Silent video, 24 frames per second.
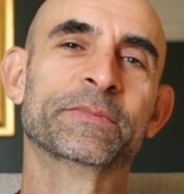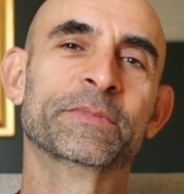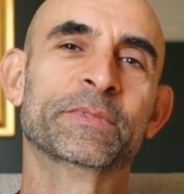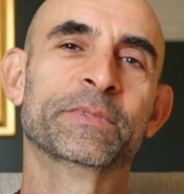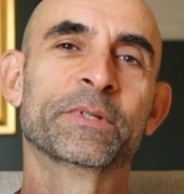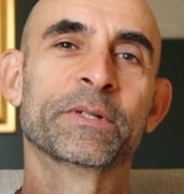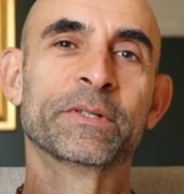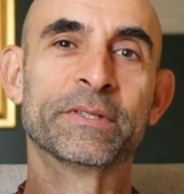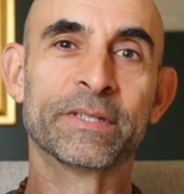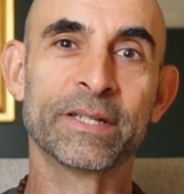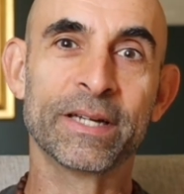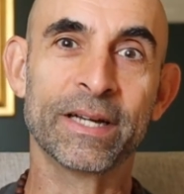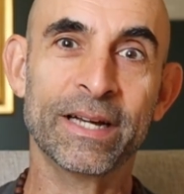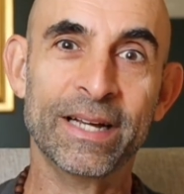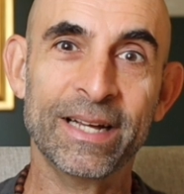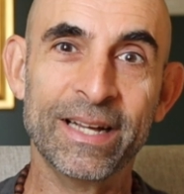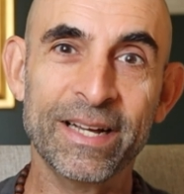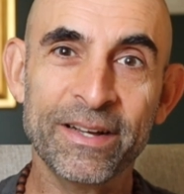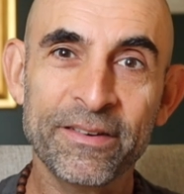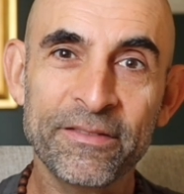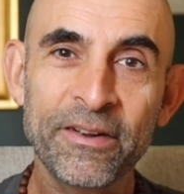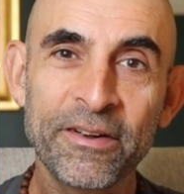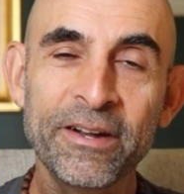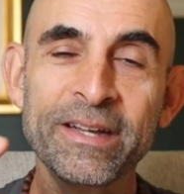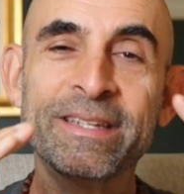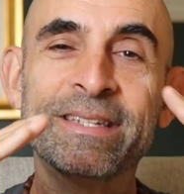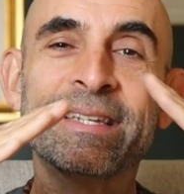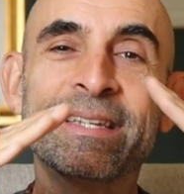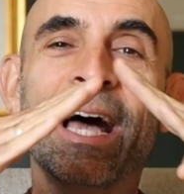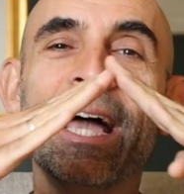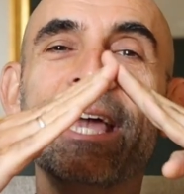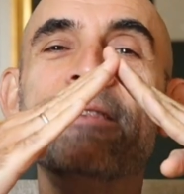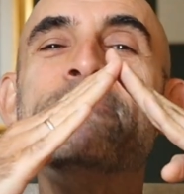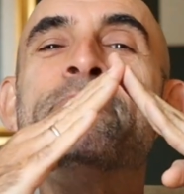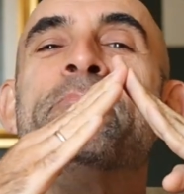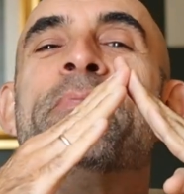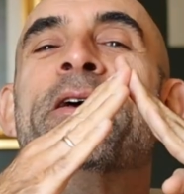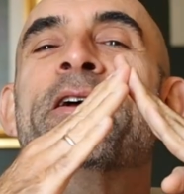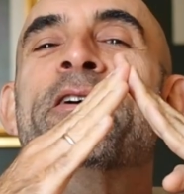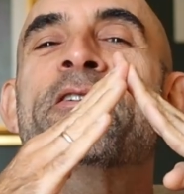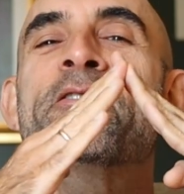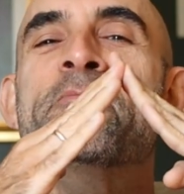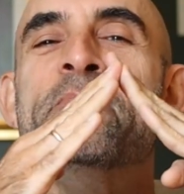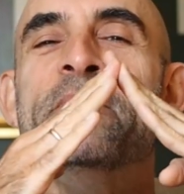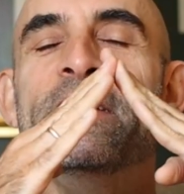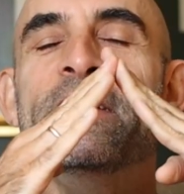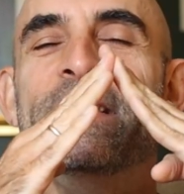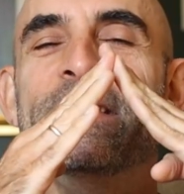So it's a very tight
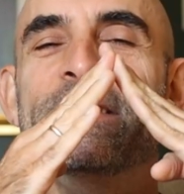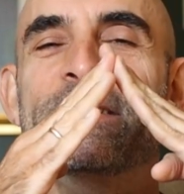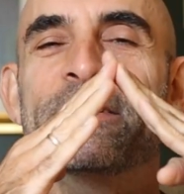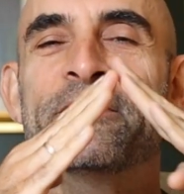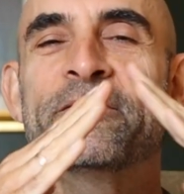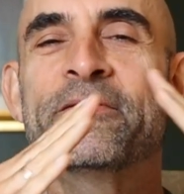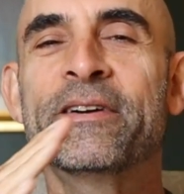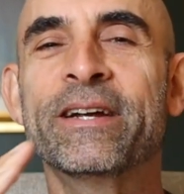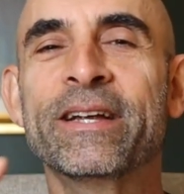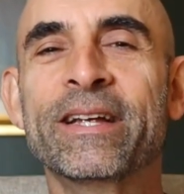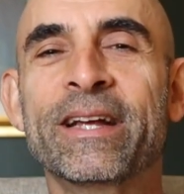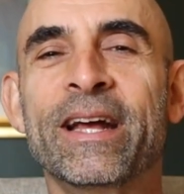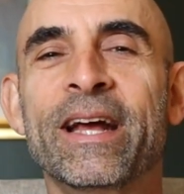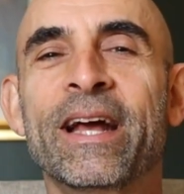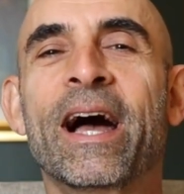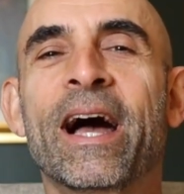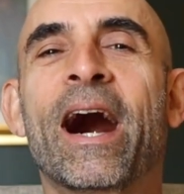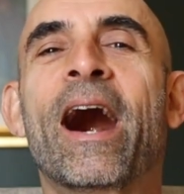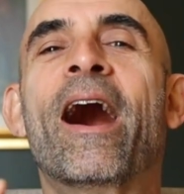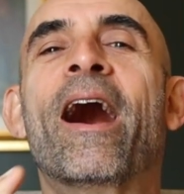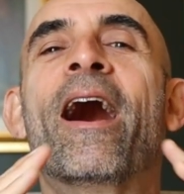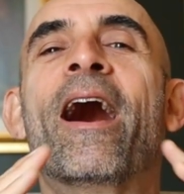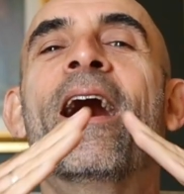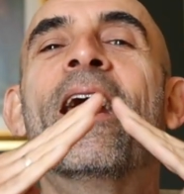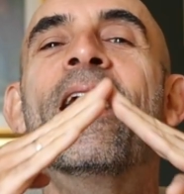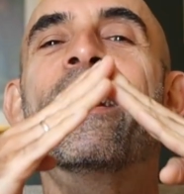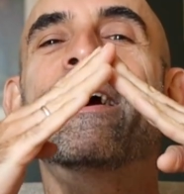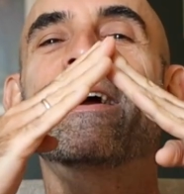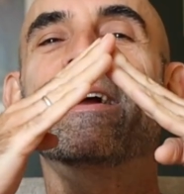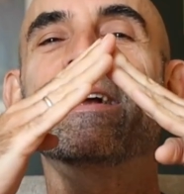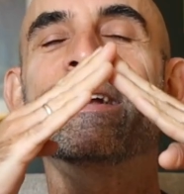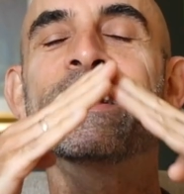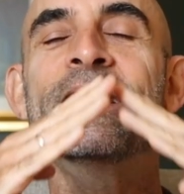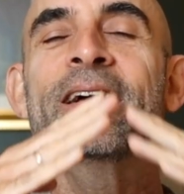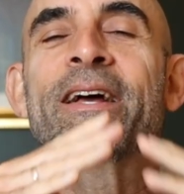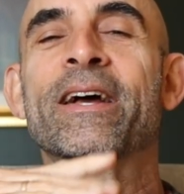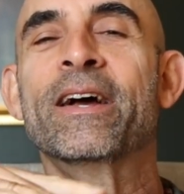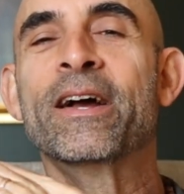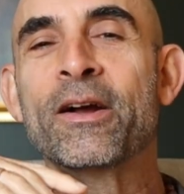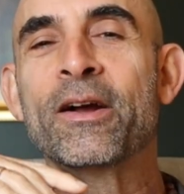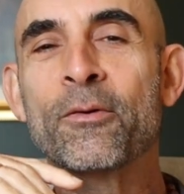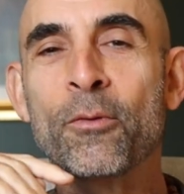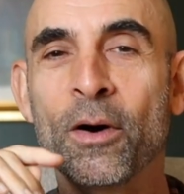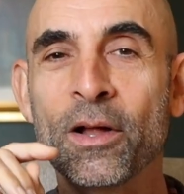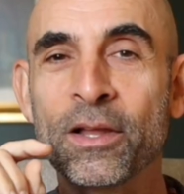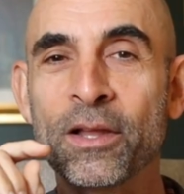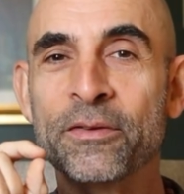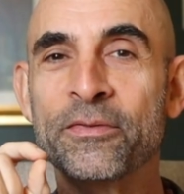pyramid. It's a very hard
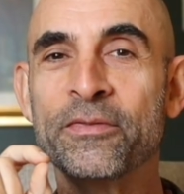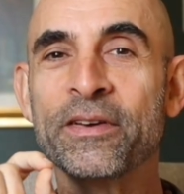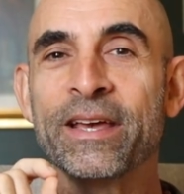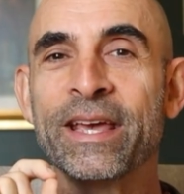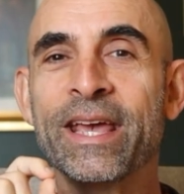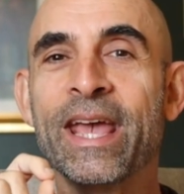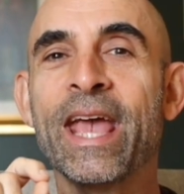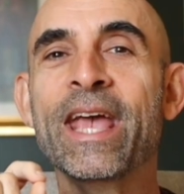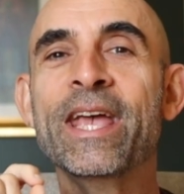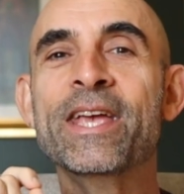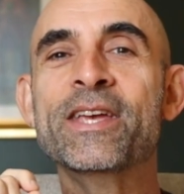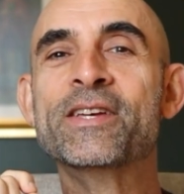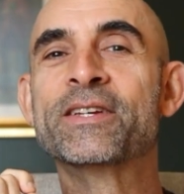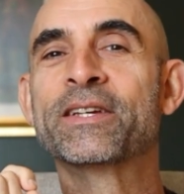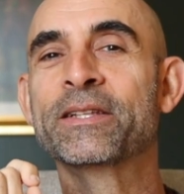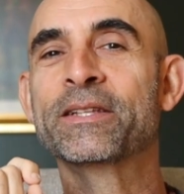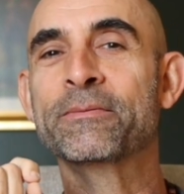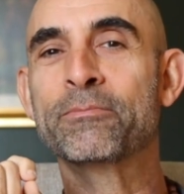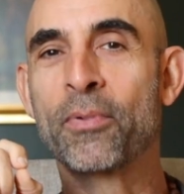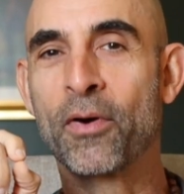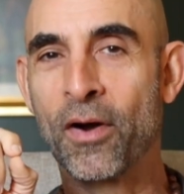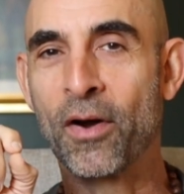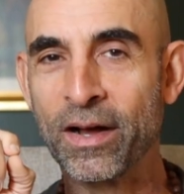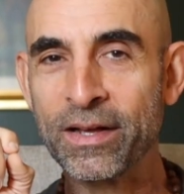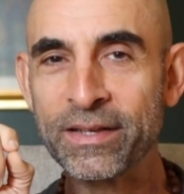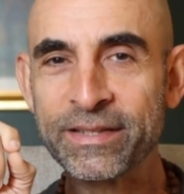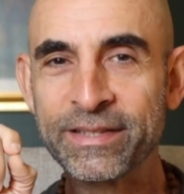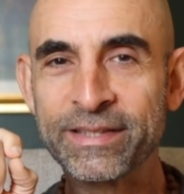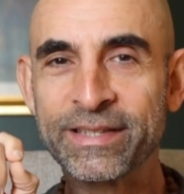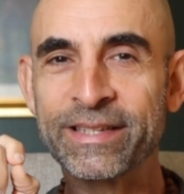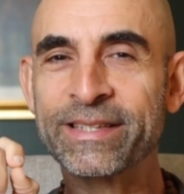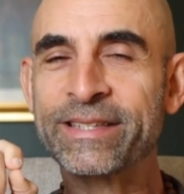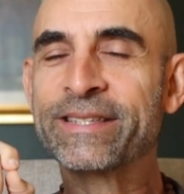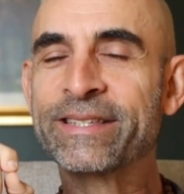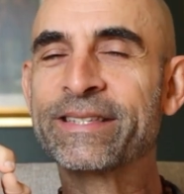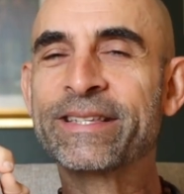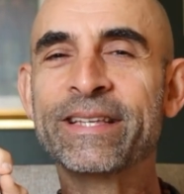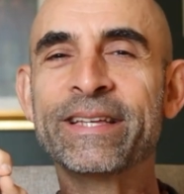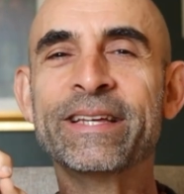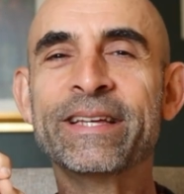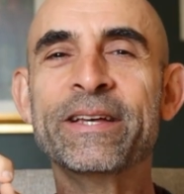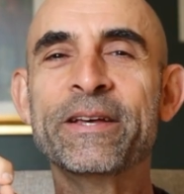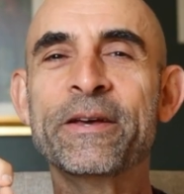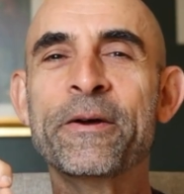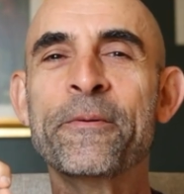qualification process.